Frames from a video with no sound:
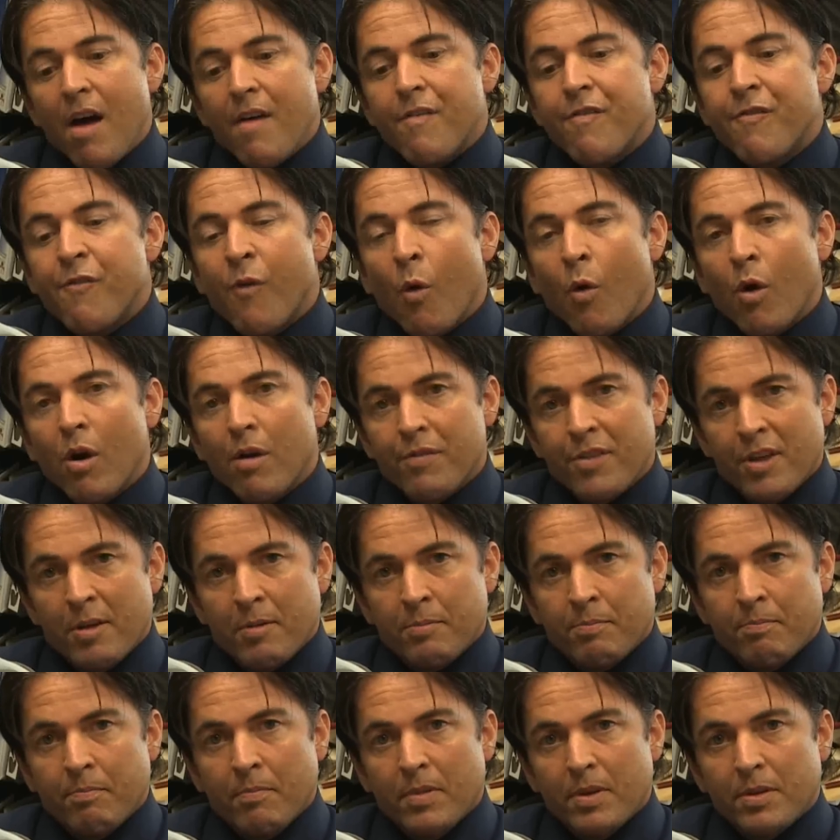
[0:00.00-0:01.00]
4 of
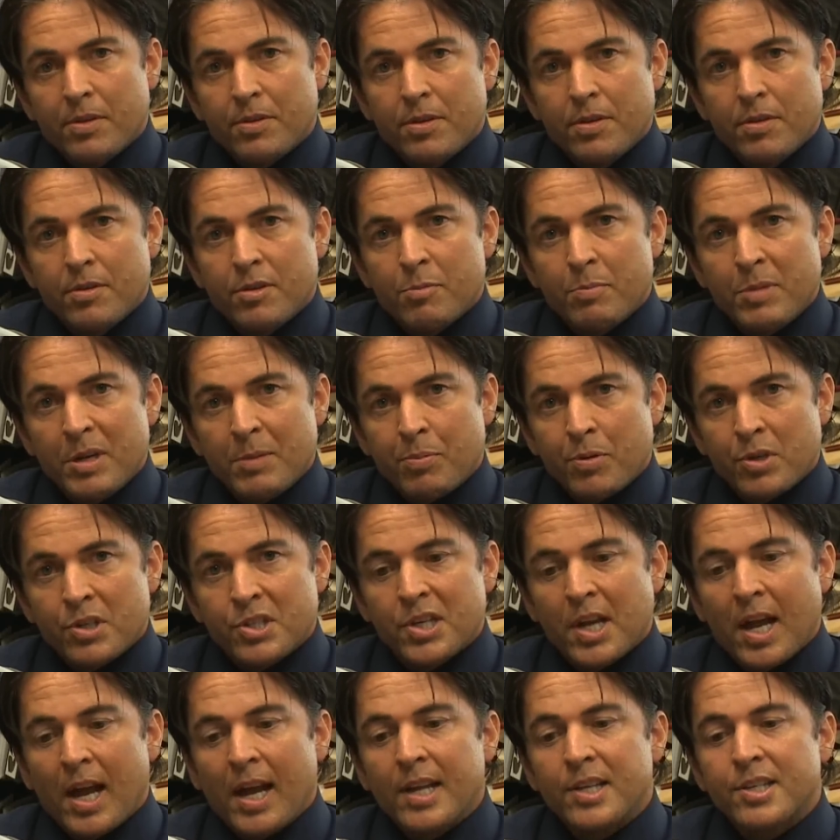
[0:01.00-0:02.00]
them to be
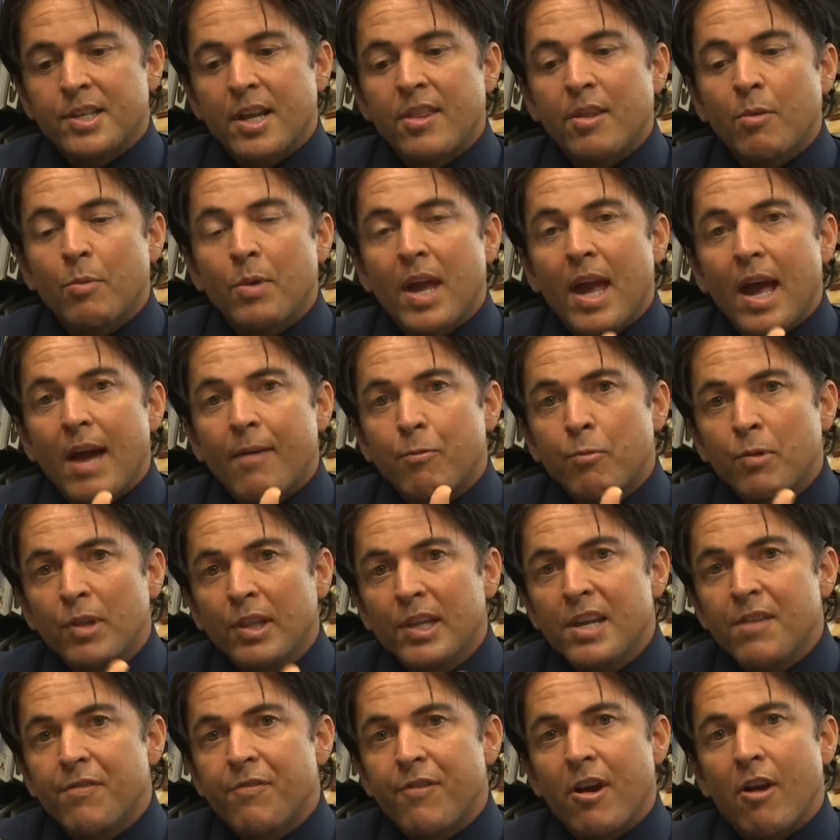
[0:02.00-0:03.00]
precise, and then we have
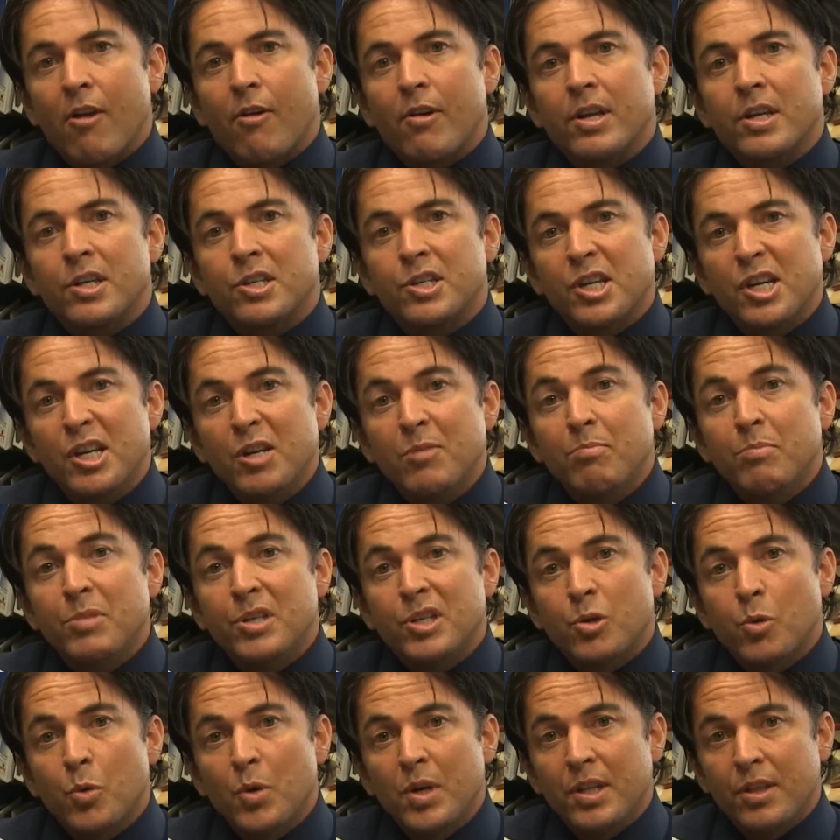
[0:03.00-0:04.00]
relief areas in
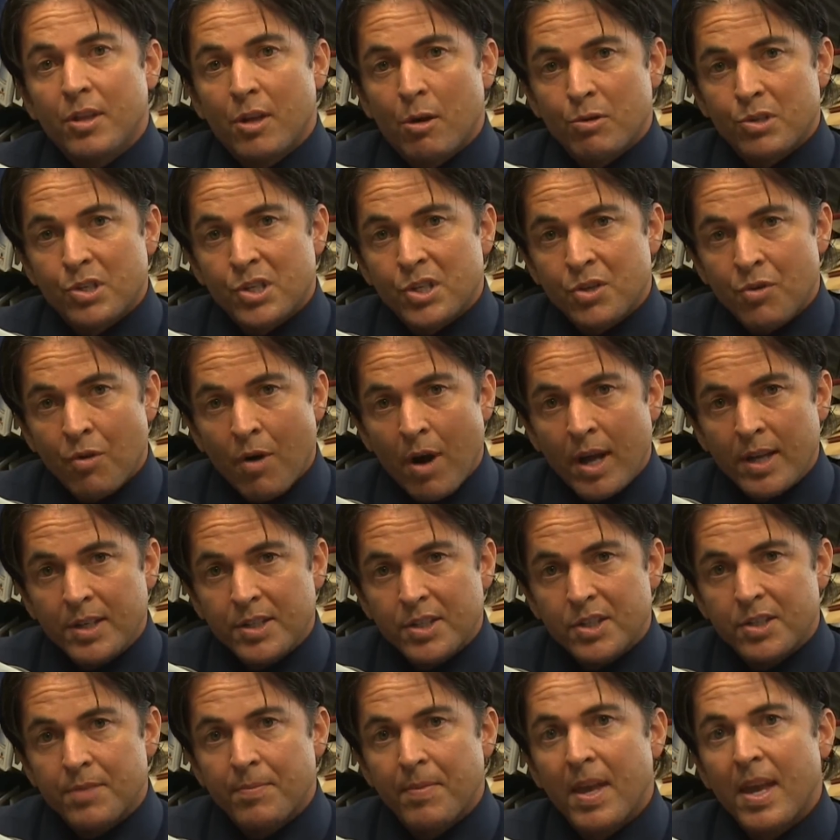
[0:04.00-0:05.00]
between those
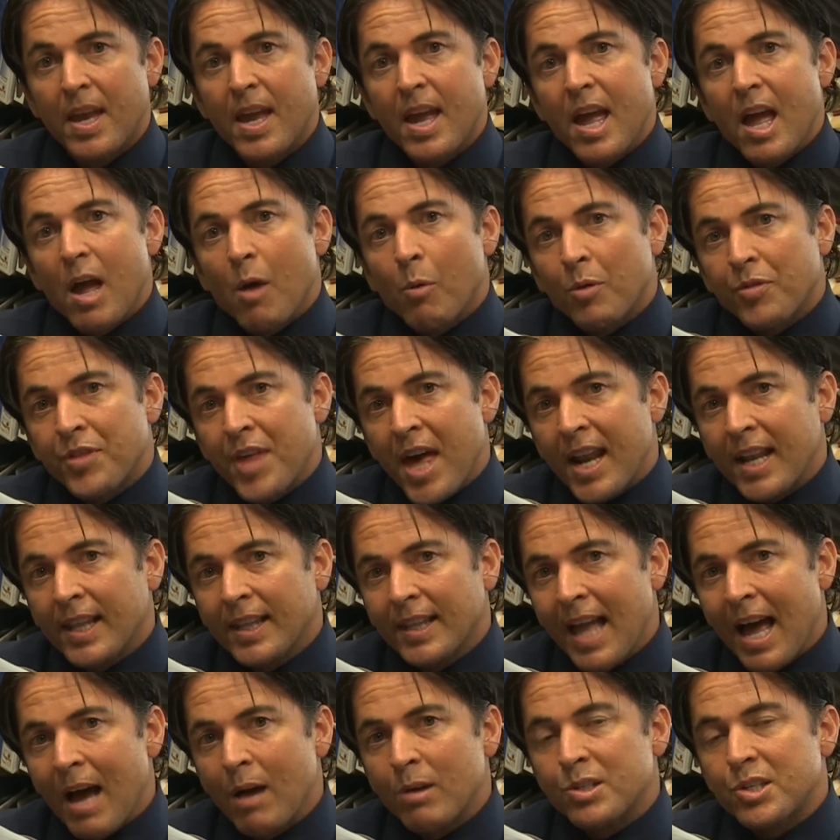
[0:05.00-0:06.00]
struts. And what that
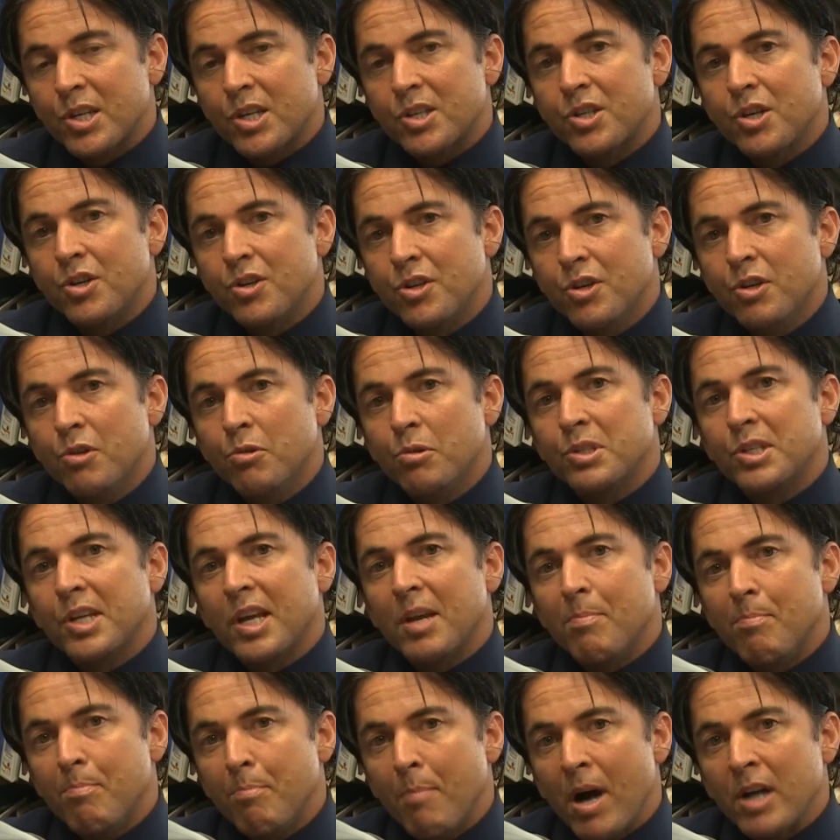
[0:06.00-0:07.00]
allows us to do is
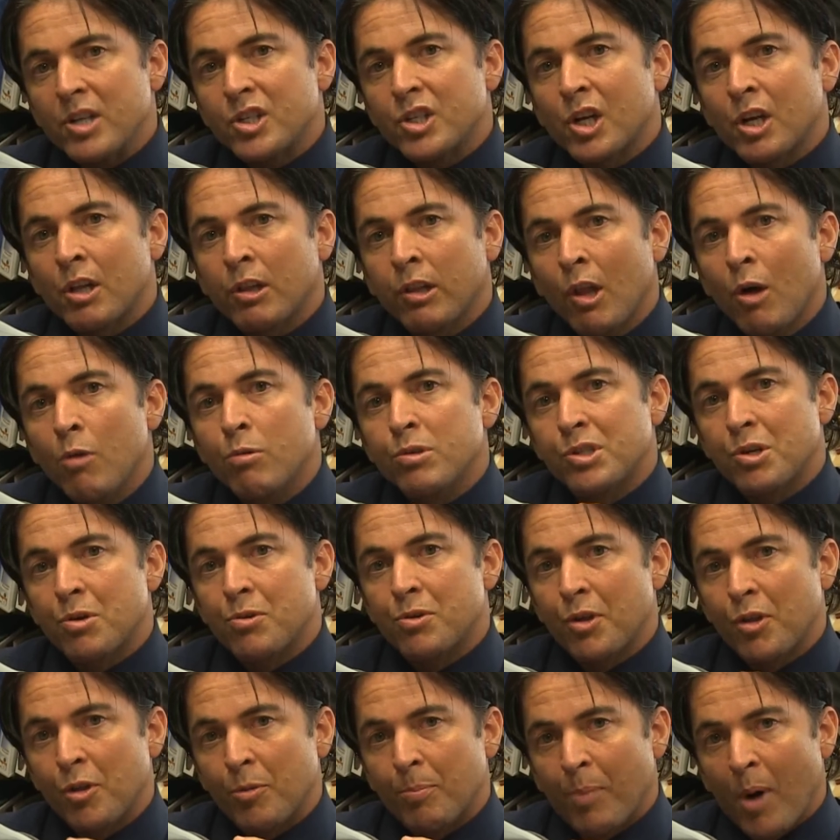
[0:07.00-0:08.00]
get much
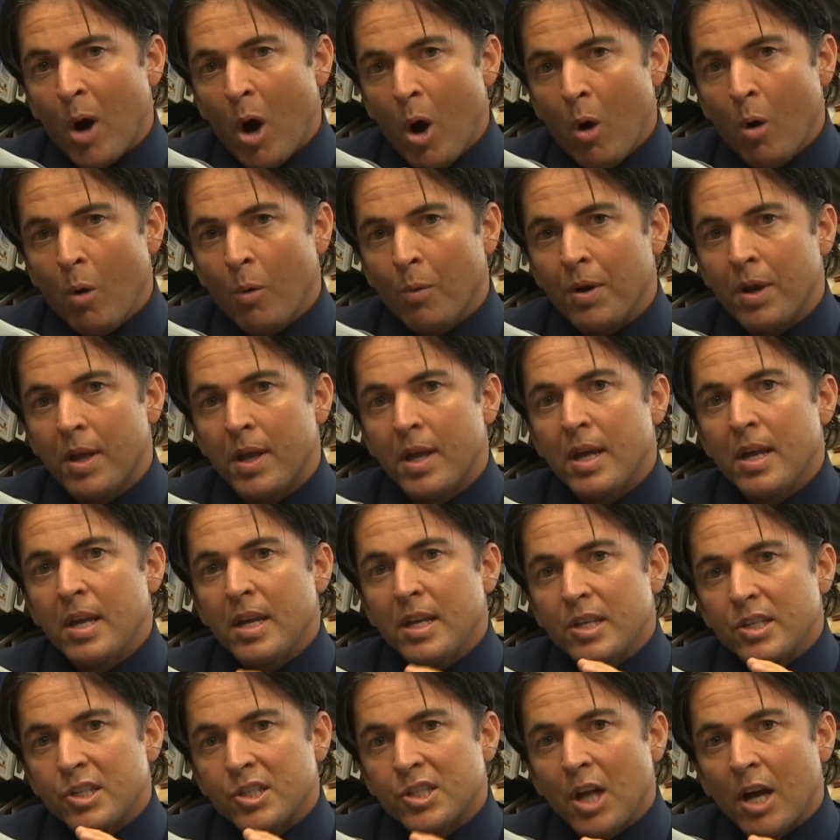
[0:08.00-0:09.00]
closer to the bone,
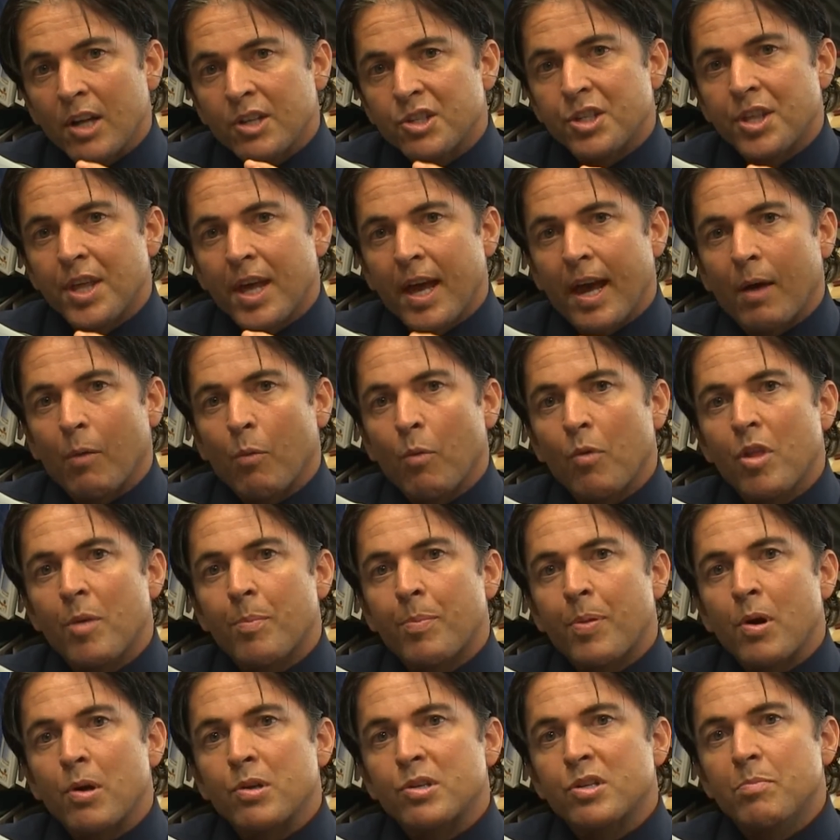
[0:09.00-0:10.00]
such that when
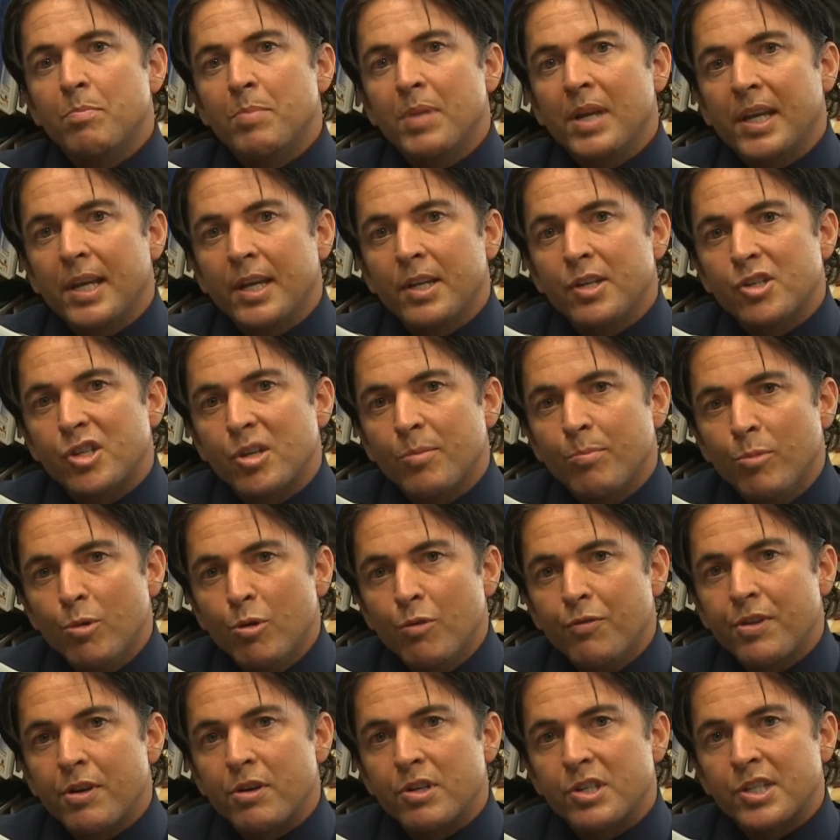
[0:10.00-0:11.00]
the person begins to
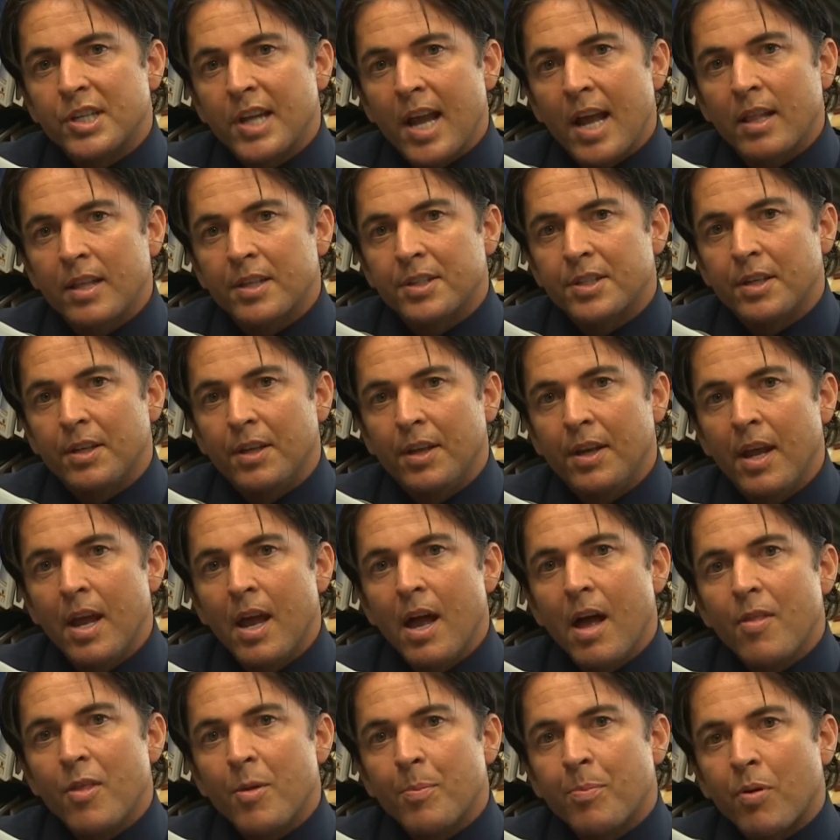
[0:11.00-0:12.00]
move their skeleton,
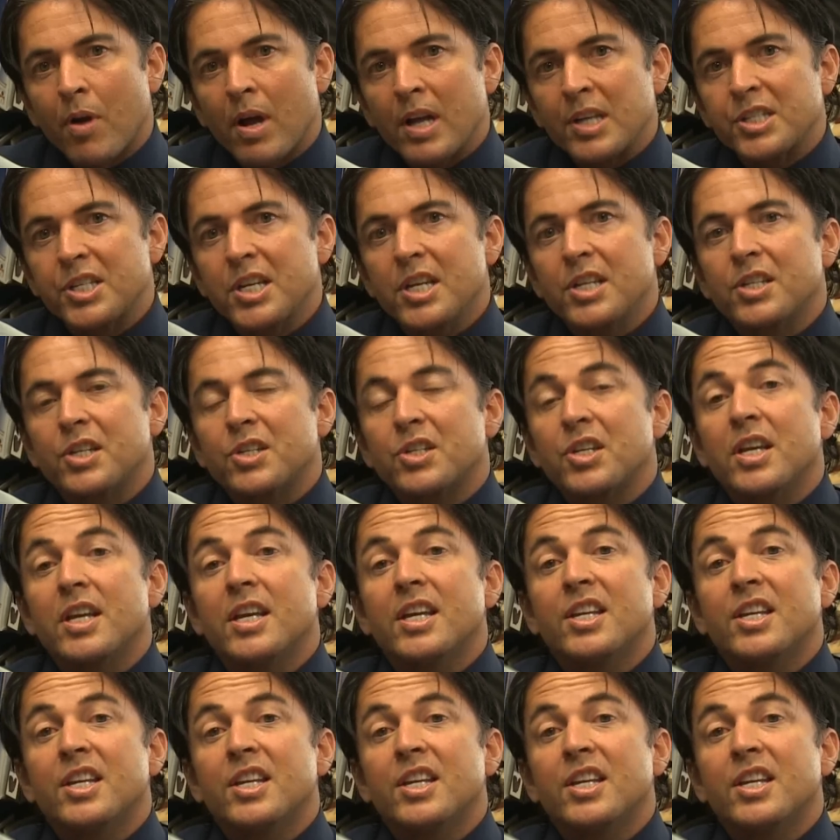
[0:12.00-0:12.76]
the prosthesis